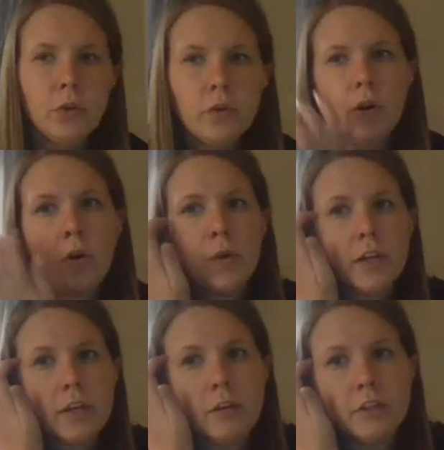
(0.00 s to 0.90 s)
your
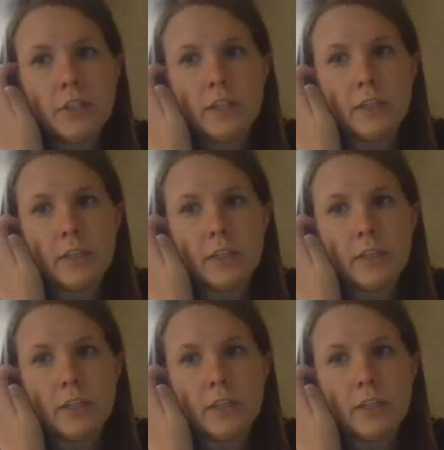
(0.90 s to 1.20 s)
homework, you just need to